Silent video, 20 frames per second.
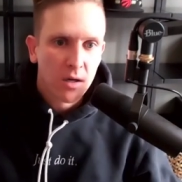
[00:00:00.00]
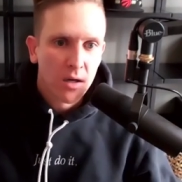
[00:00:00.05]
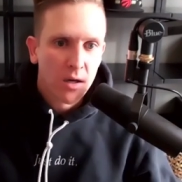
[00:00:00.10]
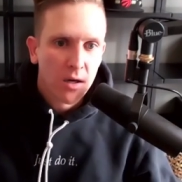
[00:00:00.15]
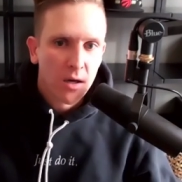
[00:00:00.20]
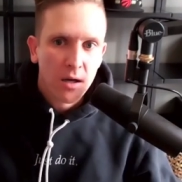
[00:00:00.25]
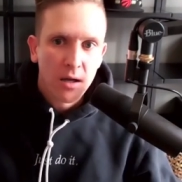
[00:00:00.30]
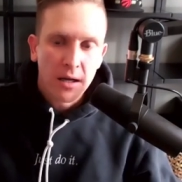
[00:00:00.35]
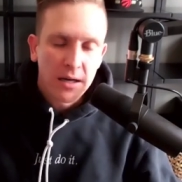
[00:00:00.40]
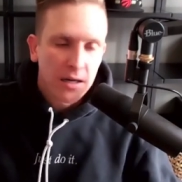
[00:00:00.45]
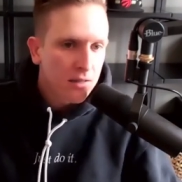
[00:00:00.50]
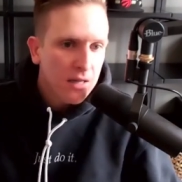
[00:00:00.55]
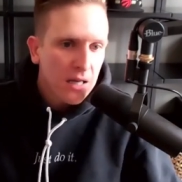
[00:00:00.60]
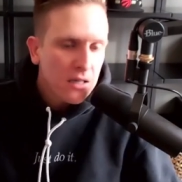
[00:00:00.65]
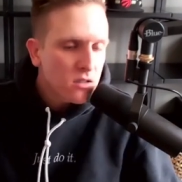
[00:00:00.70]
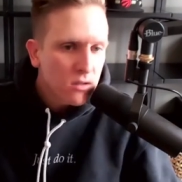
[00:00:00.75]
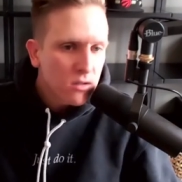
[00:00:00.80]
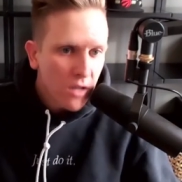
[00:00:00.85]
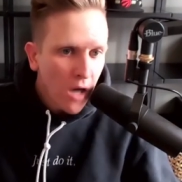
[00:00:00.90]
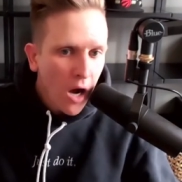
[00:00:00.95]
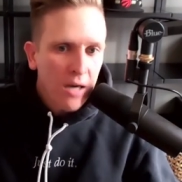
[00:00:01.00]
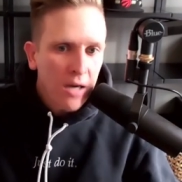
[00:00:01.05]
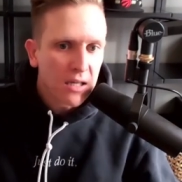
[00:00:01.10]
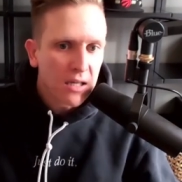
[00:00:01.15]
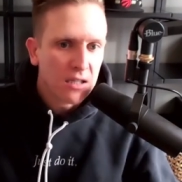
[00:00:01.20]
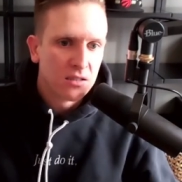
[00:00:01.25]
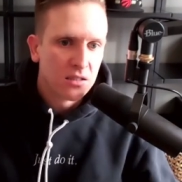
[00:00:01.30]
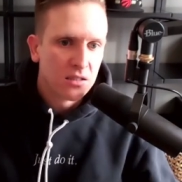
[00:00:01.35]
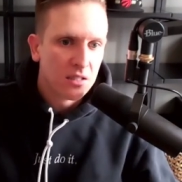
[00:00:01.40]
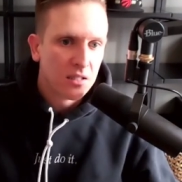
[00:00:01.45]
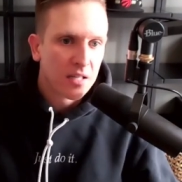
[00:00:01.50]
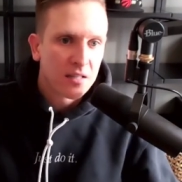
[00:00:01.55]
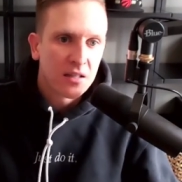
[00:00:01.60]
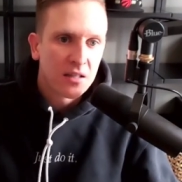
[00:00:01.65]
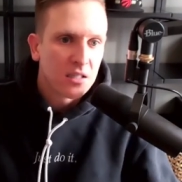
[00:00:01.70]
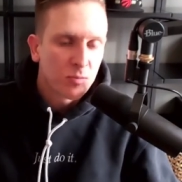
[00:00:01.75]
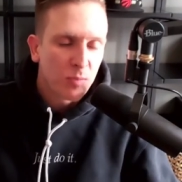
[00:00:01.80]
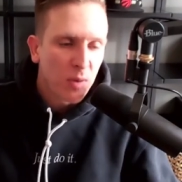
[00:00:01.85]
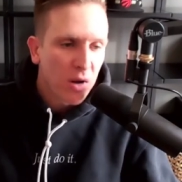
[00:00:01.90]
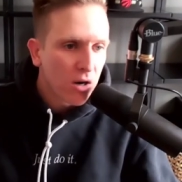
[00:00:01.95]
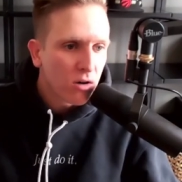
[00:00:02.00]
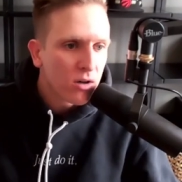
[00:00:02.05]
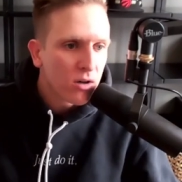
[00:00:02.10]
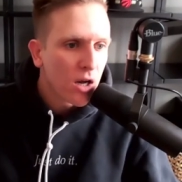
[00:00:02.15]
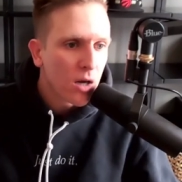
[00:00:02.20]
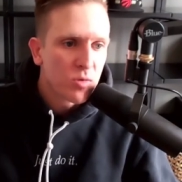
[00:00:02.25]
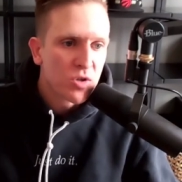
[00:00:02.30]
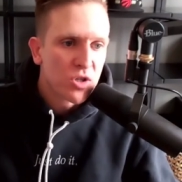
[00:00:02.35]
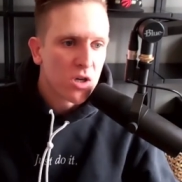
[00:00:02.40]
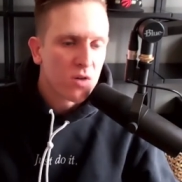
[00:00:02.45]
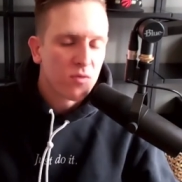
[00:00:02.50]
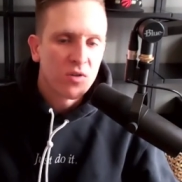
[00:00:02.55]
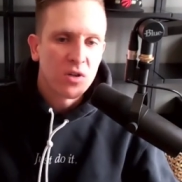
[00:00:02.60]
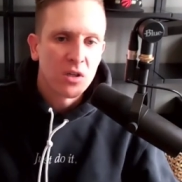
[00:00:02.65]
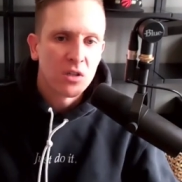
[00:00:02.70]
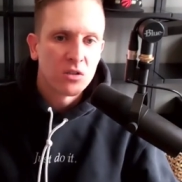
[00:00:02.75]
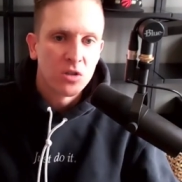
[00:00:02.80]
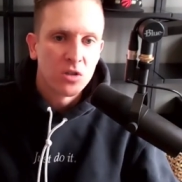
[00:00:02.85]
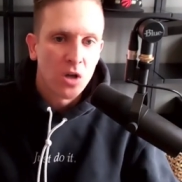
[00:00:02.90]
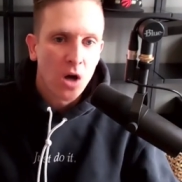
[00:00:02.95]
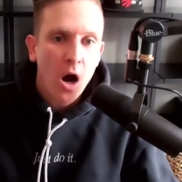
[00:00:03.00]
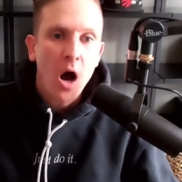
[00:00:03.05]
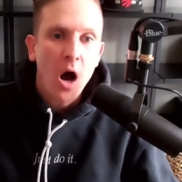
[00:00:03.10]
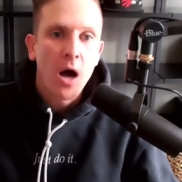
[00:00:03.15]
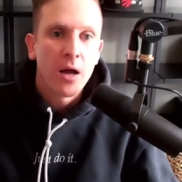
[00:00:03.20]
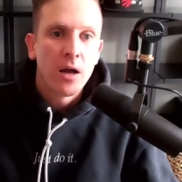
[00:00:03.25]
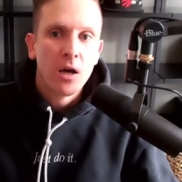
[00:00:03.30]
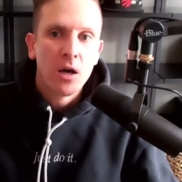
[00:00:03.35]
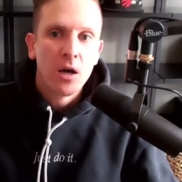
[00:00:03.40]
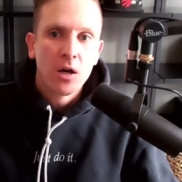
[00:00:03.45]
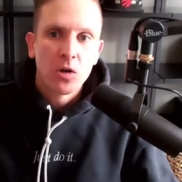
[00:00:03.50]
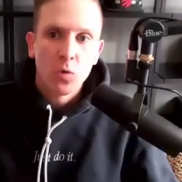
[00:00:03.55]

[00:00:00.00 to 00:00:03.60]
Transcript: Right. Like, that's not easy. Like this paradigm shift is not